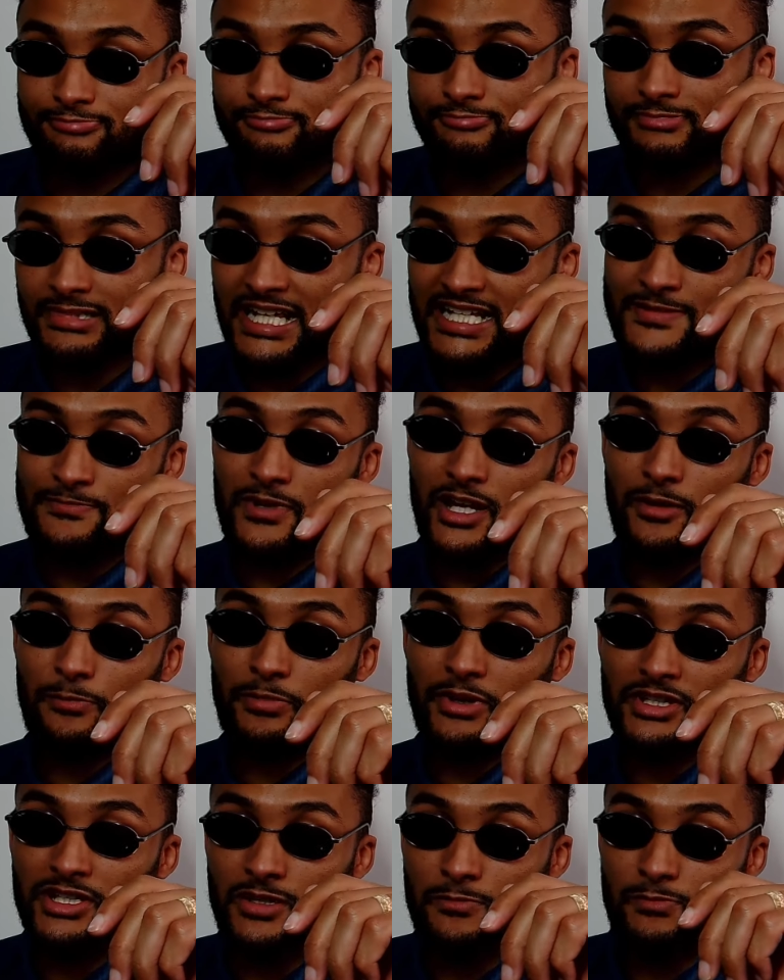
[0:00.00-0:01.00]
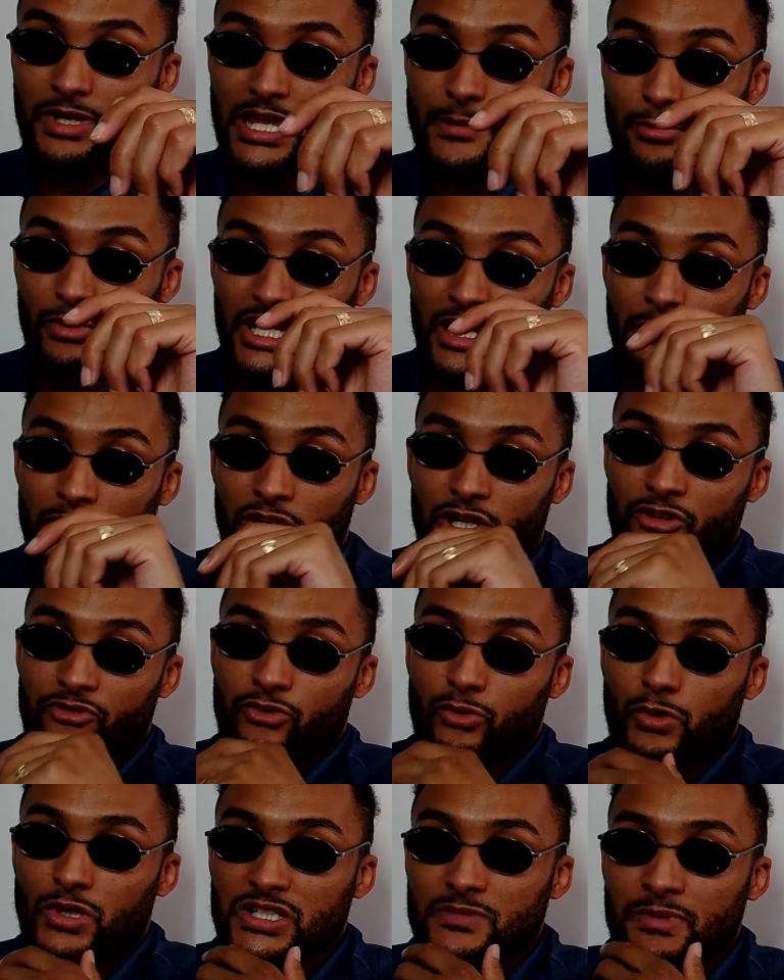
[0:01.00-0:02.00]
That's my opinion, people. Let me know your
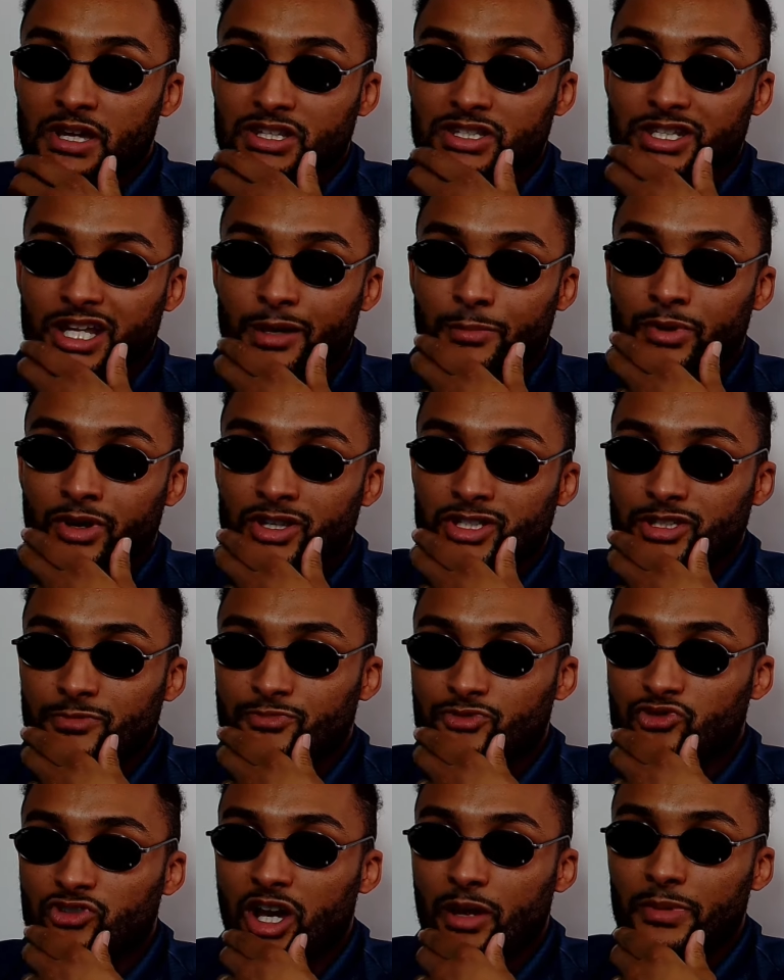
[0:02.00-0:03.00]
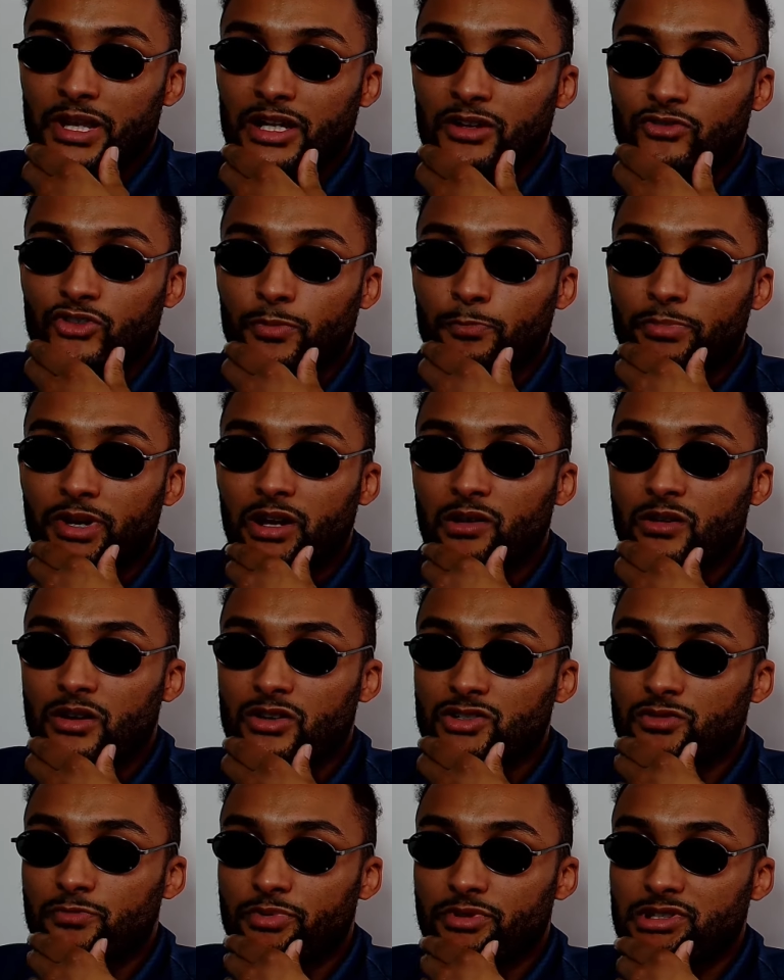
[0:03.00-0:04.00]
thoughts. Smash the like button, subscribe, like off the bell.
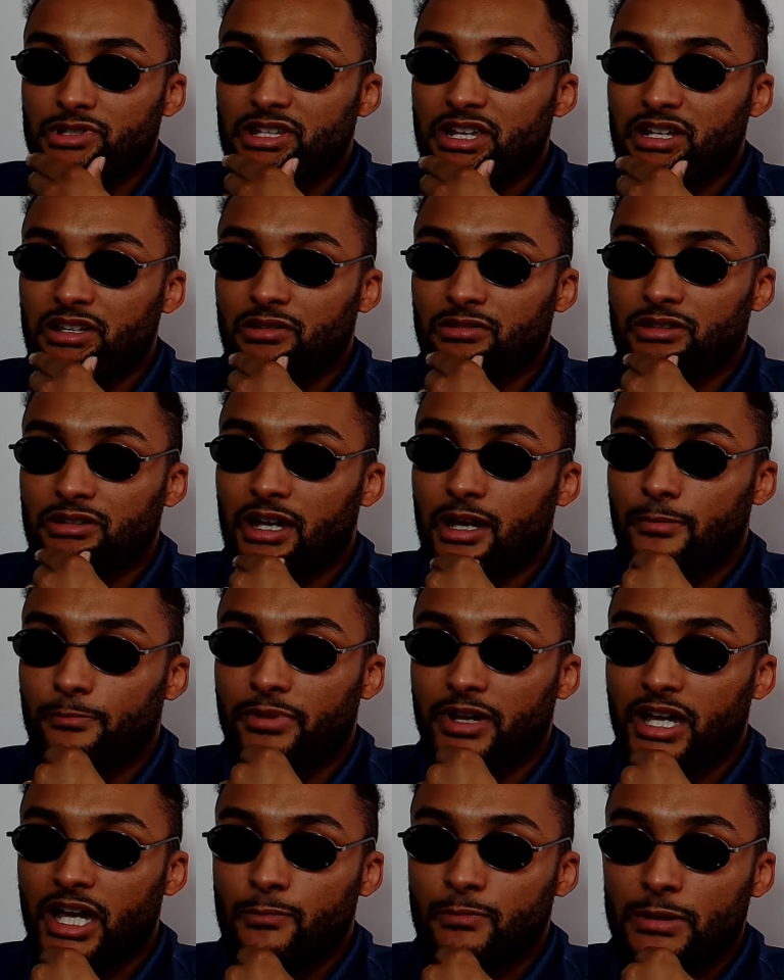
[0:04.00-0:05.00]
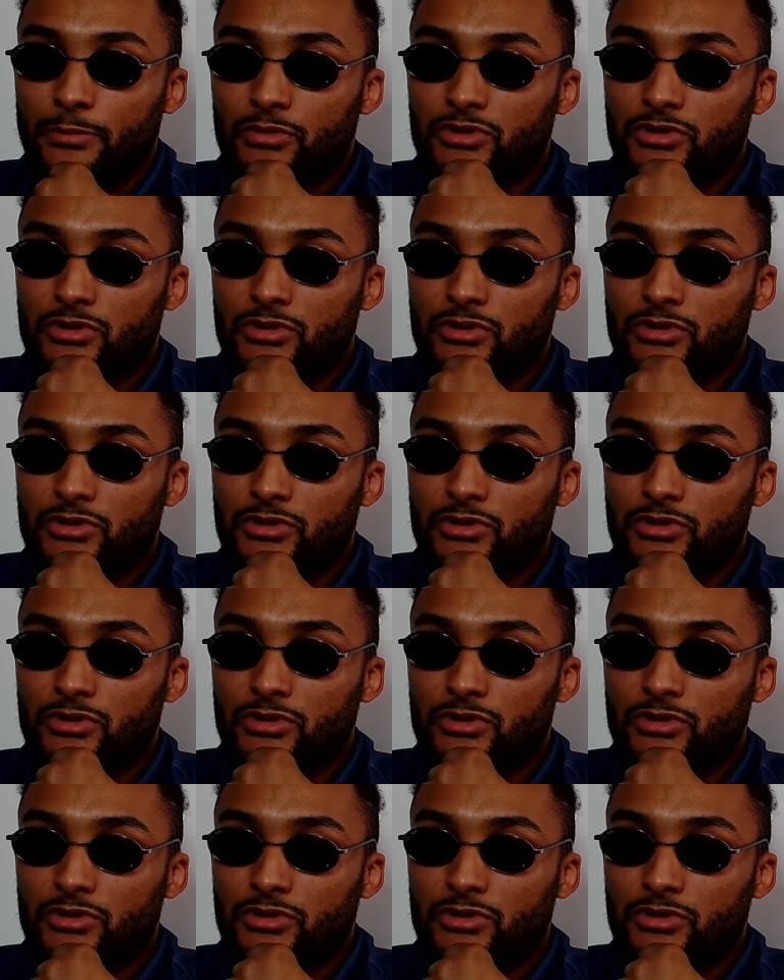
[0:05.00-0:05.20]
100%, no doubt about it. People,